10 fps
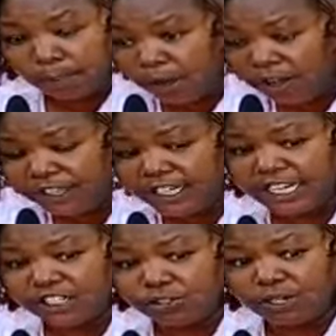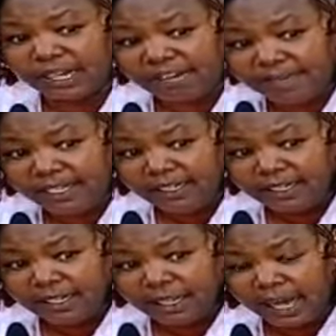both in the national government
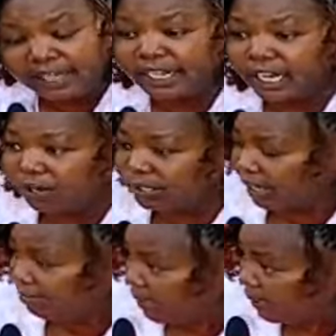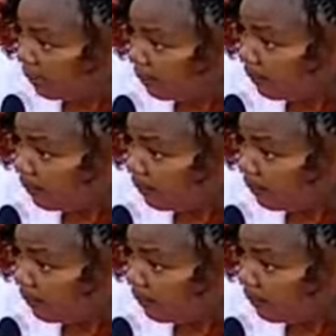and in the county government.